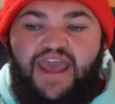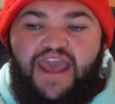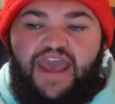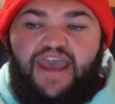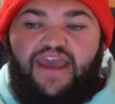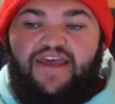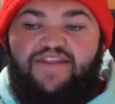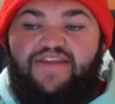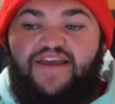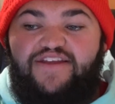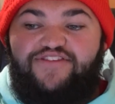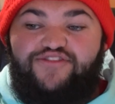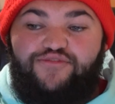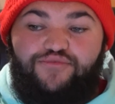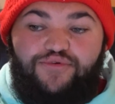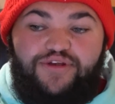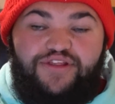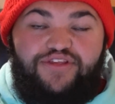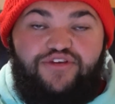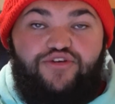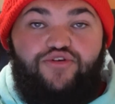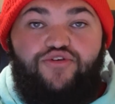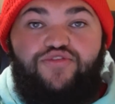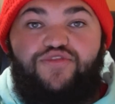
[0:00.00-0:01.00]
and that's a
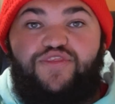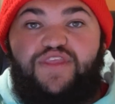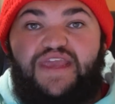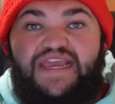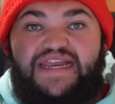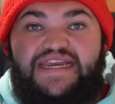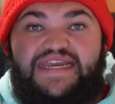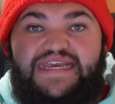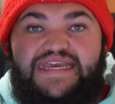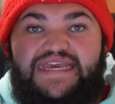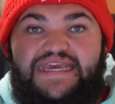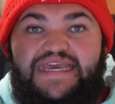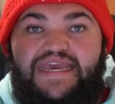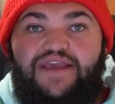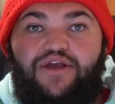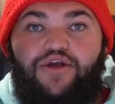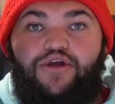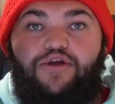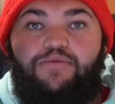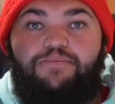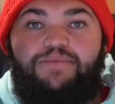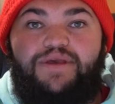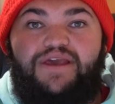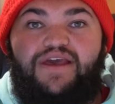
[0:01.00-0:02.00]
really good thing to
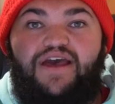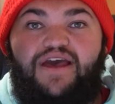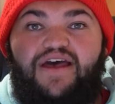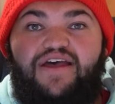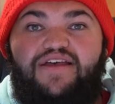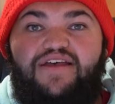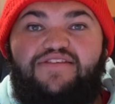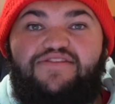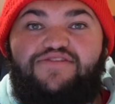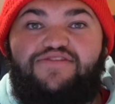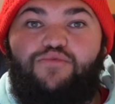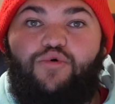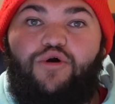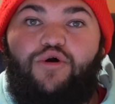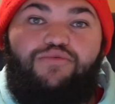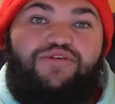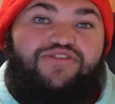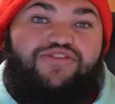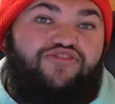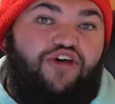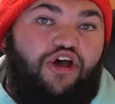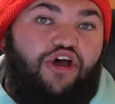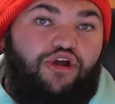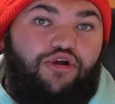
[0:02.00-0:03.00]
hear, because what we
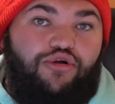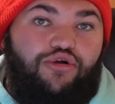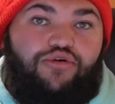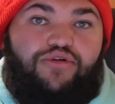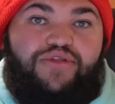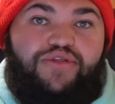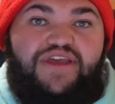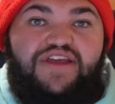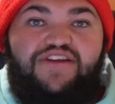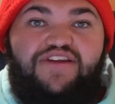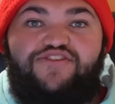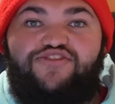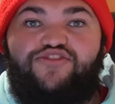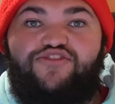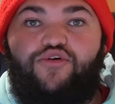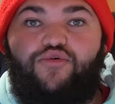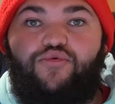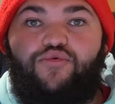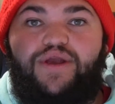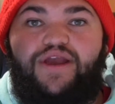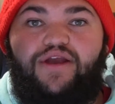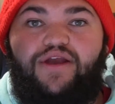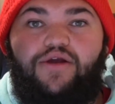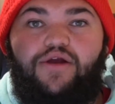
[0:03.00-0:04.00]
saw early in his
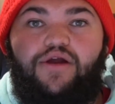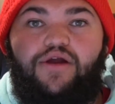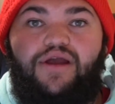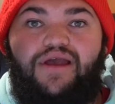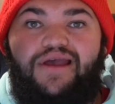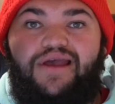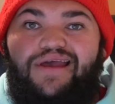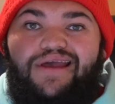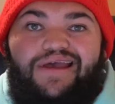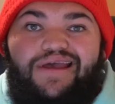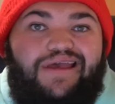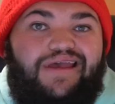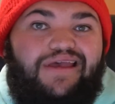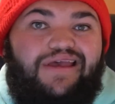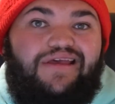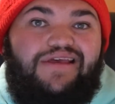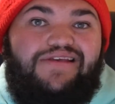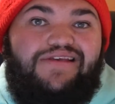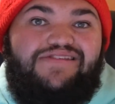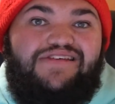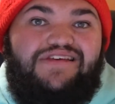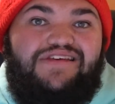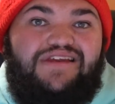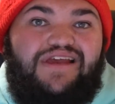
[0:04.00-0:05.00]
career
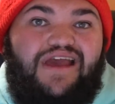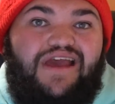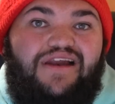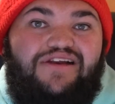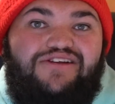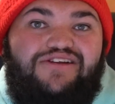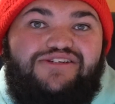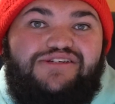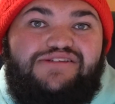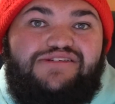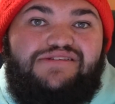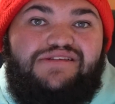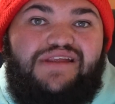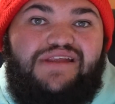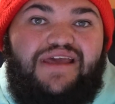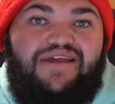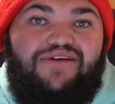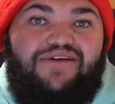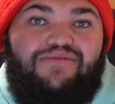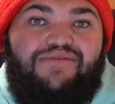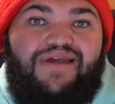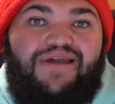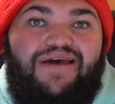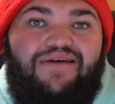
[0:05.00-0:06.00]
is he'd kind of just
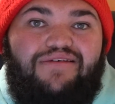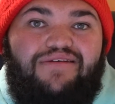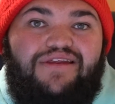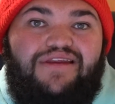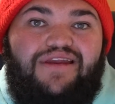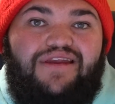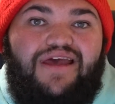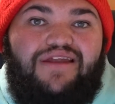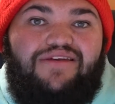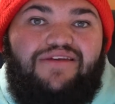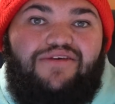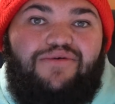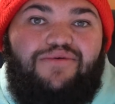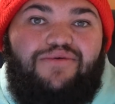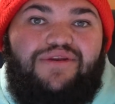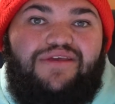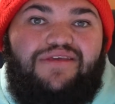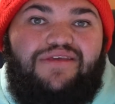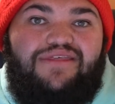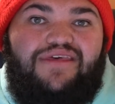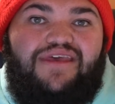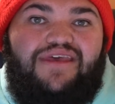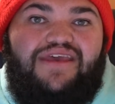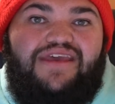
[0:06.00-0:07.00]
stand around and not do
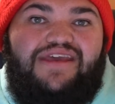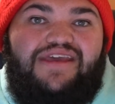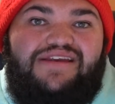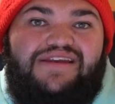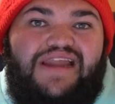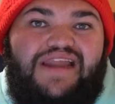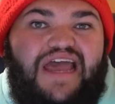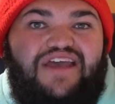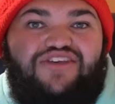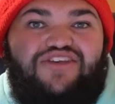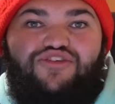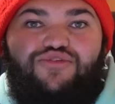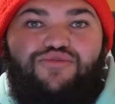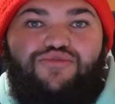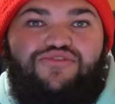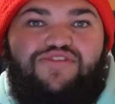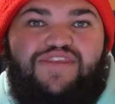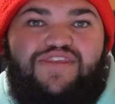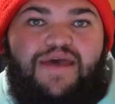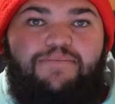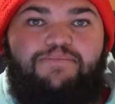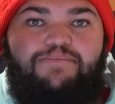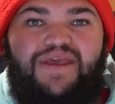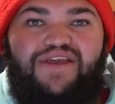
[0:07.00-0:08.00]
anything. He'd not use
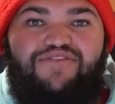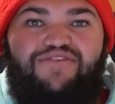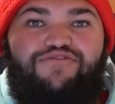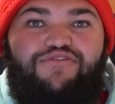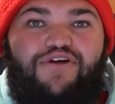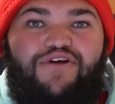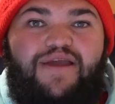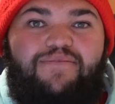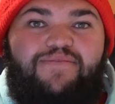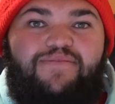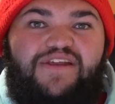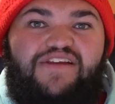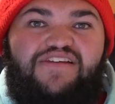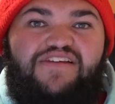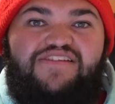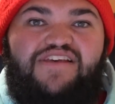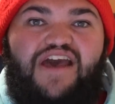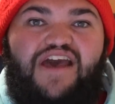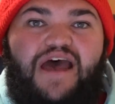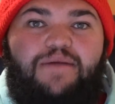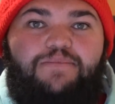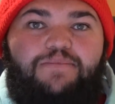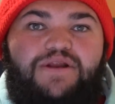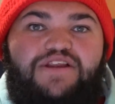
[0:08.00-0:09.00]
that big frame that he's
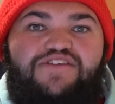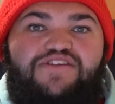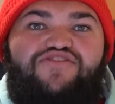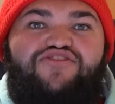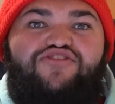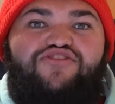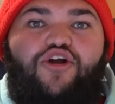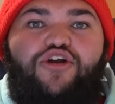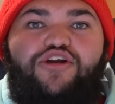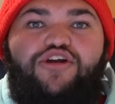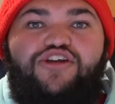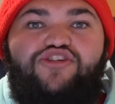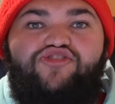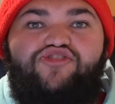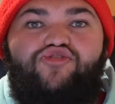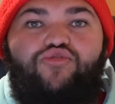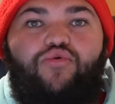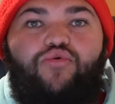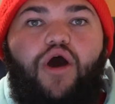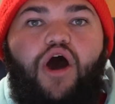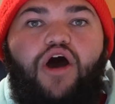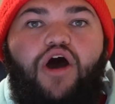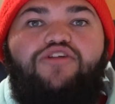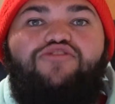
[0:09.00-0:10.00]
got, but he's starting
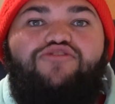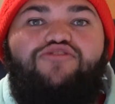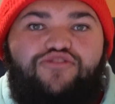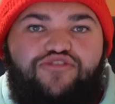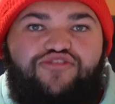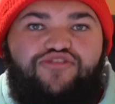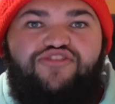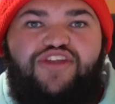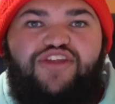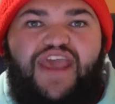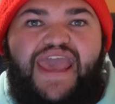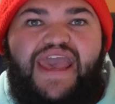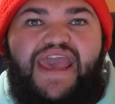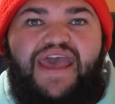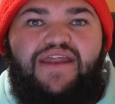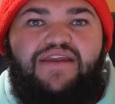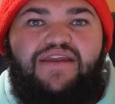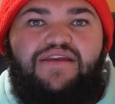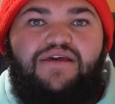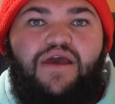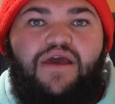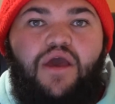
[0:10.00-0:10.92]
to understand,